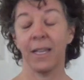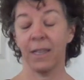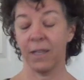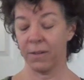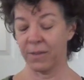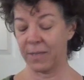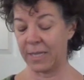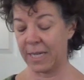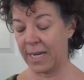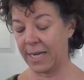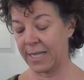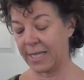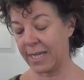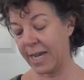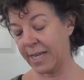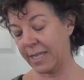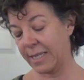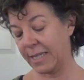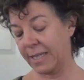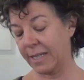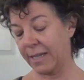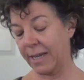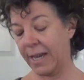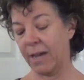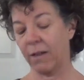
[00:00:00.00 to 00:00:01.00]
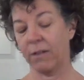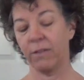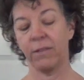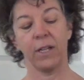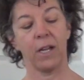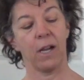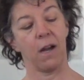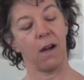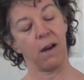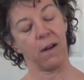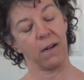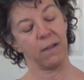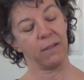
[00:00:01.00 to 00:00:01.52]
in those days, I still held the
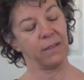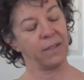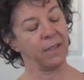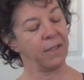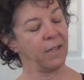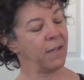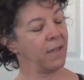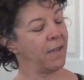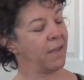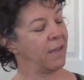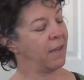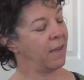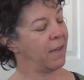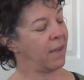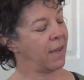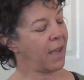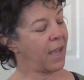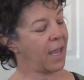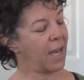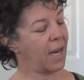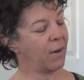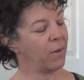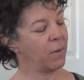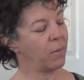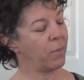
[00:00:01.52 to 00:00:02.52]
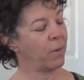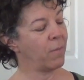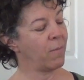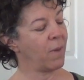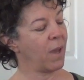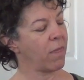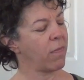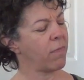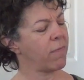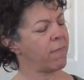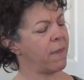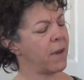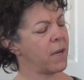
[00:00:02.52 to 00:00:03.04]
card and I would put my
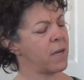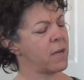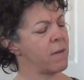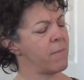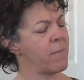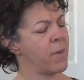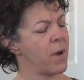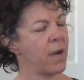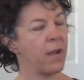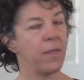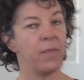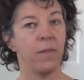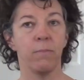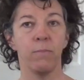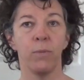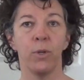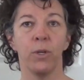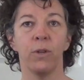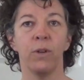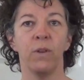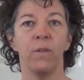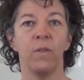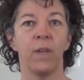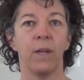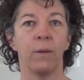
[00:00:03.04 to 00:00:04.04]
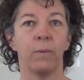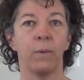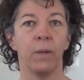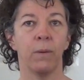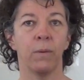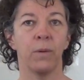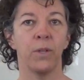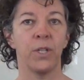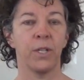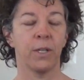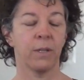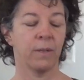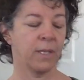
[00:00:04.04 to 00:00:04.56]
thumb on the move that we
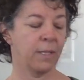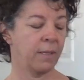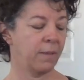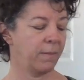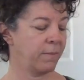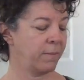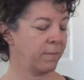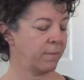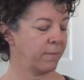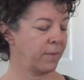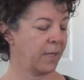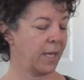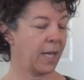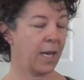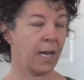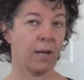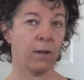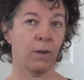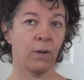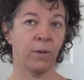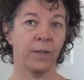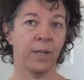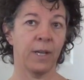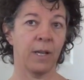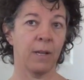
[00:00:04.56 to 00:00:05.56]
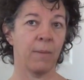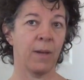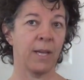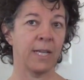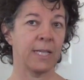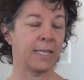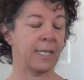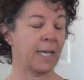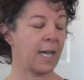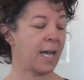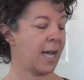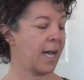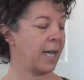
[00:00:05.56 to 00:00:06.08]
were doing and I'd hold it at my
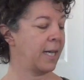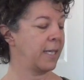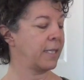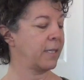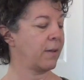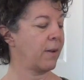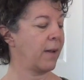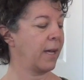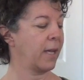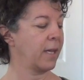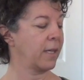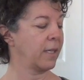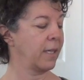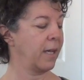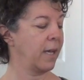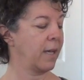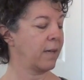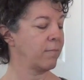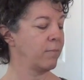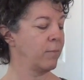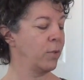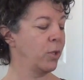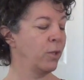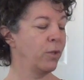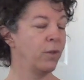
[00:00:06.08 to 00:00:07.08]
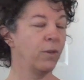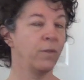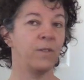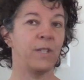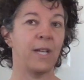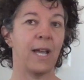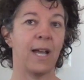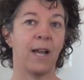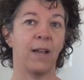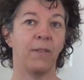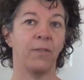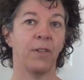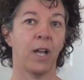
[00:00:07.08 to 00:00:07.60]
side so I could like move
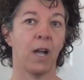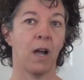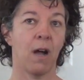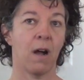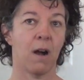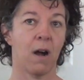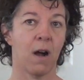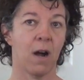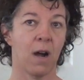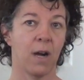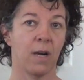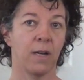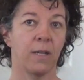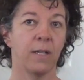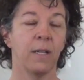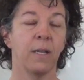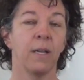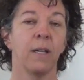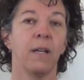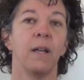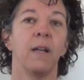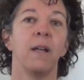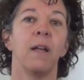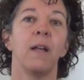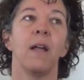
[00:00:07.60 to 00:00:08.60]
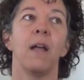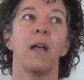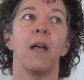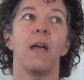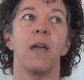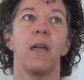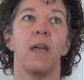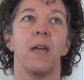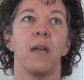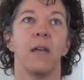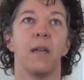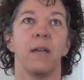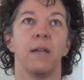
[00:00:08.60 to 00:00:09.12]
down the card
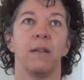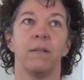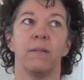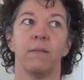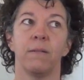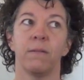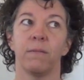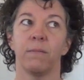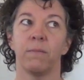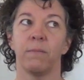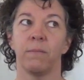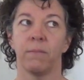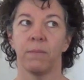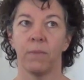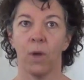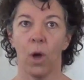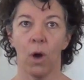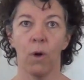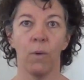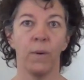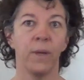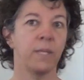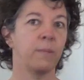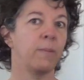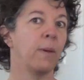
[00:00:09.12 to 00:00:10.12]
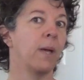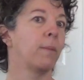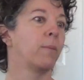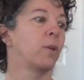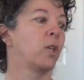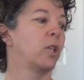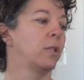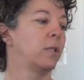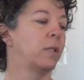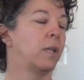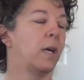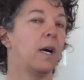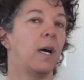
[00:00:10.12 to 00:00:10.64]
and always be able
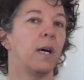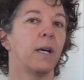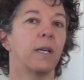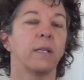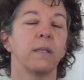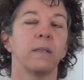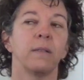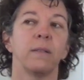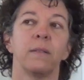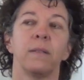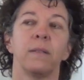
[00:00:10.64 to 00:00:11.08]
to look.